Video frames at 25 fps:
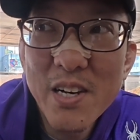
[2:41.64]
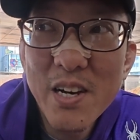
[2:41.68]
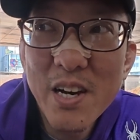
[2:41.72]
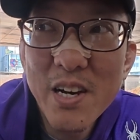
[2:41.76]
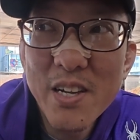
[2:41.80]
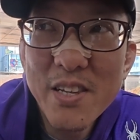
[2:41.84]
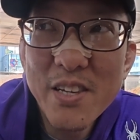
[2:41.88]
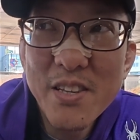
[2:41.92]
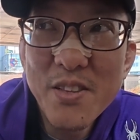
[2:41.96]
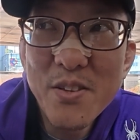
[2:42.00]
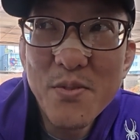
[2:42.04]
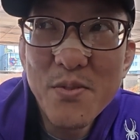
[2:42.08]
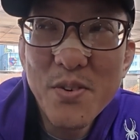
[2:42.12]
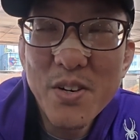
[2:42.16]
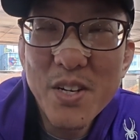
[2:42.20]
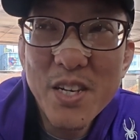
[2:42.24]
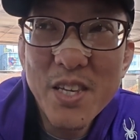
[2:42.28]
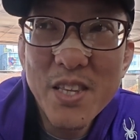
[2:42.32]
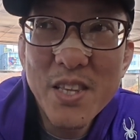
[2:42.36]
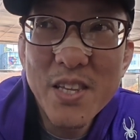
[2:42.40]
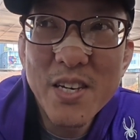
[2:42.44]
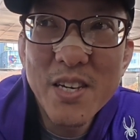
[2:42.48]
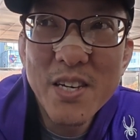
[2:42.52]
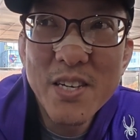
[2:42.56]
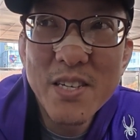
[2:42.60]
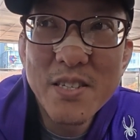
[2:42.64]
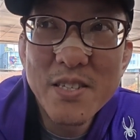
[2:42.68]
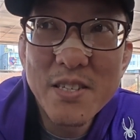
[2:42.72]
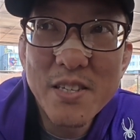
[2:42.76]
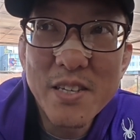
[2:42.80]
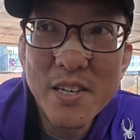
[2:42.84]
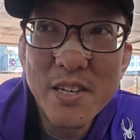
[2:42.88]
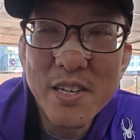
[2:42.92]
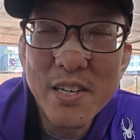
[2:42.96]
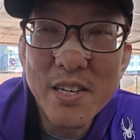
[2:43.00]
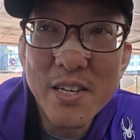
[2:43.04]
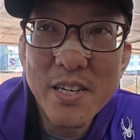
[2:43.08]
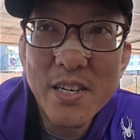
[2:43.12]
And then the funny thing is,
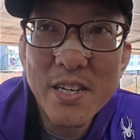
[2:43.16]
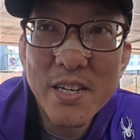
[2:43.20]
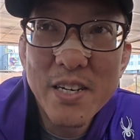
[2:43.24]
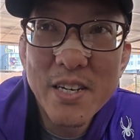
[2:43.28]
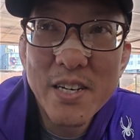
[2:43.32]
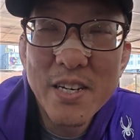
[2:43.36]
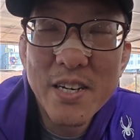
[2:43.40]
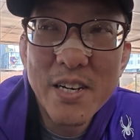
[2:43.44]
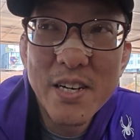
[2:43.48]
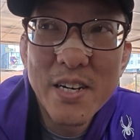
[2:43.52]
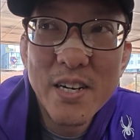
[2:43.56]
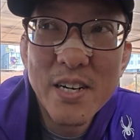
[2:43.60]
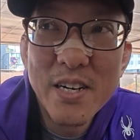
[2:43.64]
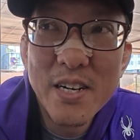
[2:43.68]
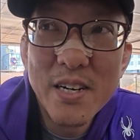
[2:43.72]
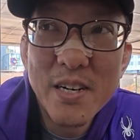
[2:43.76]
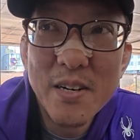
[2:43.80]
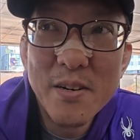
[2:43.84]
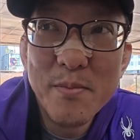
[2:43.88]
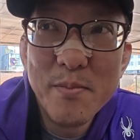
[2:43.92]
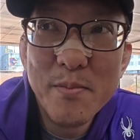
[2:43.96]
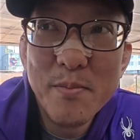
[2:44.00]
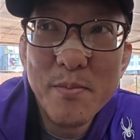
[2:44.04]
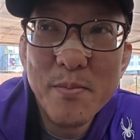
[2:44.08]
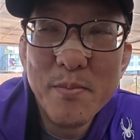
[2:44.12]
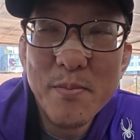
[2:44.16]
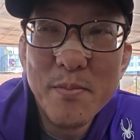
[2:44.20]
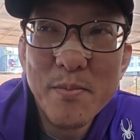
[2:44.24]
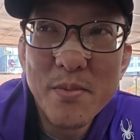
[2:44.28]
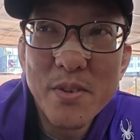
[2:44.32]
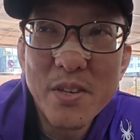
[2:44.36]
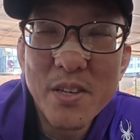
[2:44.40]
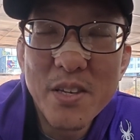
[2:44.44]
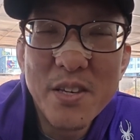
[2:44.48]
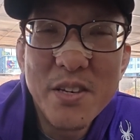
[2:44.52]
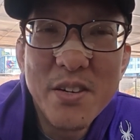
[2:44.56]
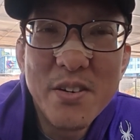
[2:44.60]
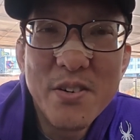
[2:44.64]
like,
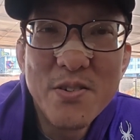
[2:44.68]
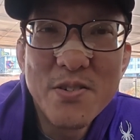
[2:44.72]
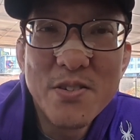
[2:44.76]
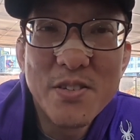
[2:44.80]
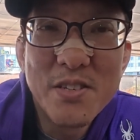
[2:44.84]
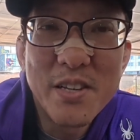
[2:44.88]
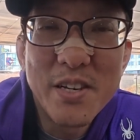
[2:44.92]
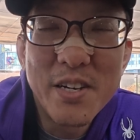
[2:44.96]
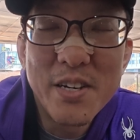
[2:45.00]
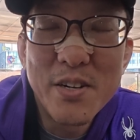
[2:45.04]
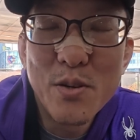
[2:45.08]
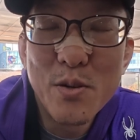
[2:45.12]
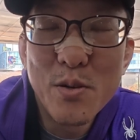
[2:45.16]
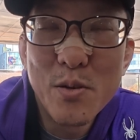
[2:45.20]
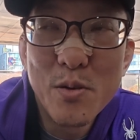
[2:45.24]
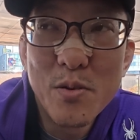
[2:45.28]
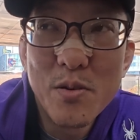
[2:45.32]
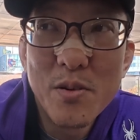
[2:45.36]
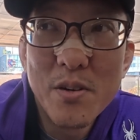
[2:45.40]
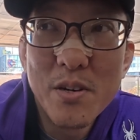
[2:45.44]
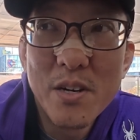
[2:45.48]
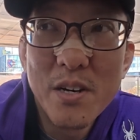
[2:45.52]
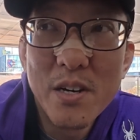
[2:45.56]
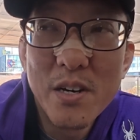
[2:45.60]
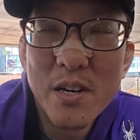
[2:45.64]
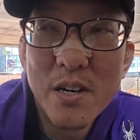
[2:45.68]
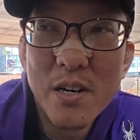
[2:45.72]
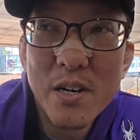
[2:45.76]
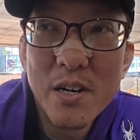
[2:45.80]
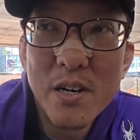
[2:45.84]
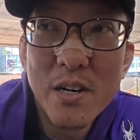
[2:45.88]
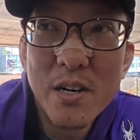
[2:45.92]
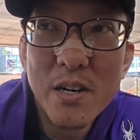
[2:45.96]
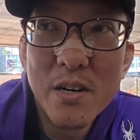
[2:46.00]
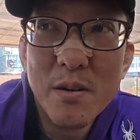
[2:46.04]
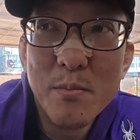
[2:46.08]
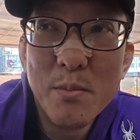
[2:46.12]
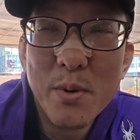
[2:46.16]
years later,
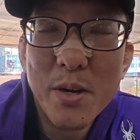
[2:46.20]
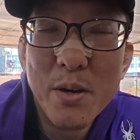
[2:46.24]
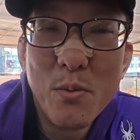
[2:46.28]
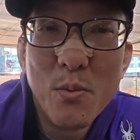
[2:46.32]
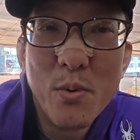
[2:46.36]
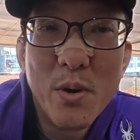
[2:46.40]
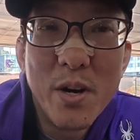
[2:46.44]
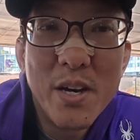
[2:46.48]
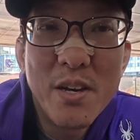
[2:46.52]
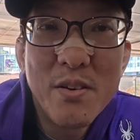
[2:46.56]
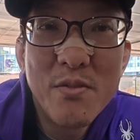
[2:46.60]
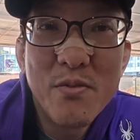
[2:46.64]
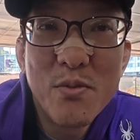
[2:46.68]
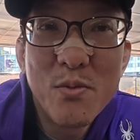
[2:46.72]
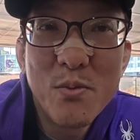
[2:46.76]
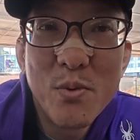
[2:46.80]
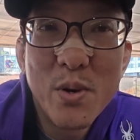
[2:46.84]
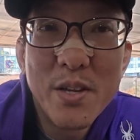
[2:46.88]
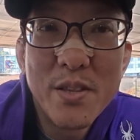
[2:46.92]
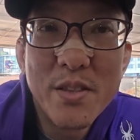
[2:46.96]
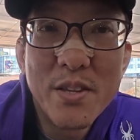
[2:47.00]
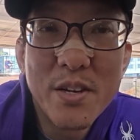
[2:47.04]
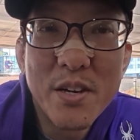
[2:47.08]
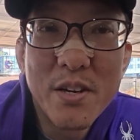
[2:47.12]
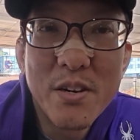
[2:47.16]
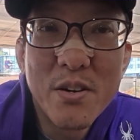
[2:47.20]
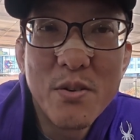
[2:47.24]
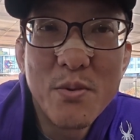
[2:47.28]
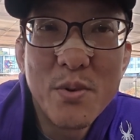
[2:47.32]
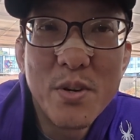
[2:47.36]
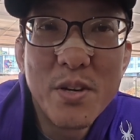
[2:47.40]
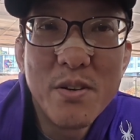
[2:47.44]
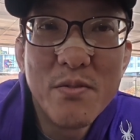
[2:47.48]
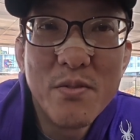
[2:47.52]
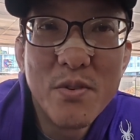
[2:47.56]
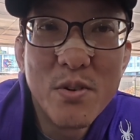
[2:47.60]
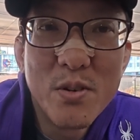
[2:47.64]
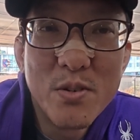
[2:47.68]
my wife read the
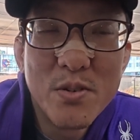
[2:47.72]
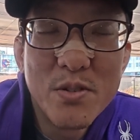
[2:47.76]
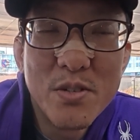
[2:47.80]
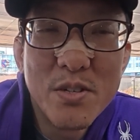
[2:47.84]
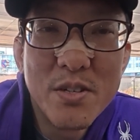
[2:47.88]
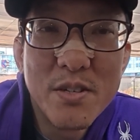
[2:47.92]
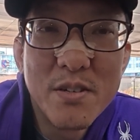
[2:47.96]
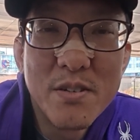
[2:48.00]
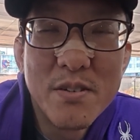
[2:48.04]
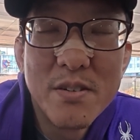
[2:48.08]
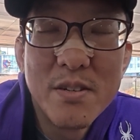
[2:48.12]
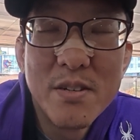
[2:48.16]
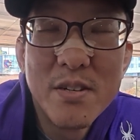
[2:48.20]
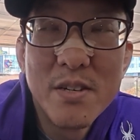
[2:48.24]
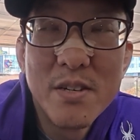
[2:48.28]
Korean version,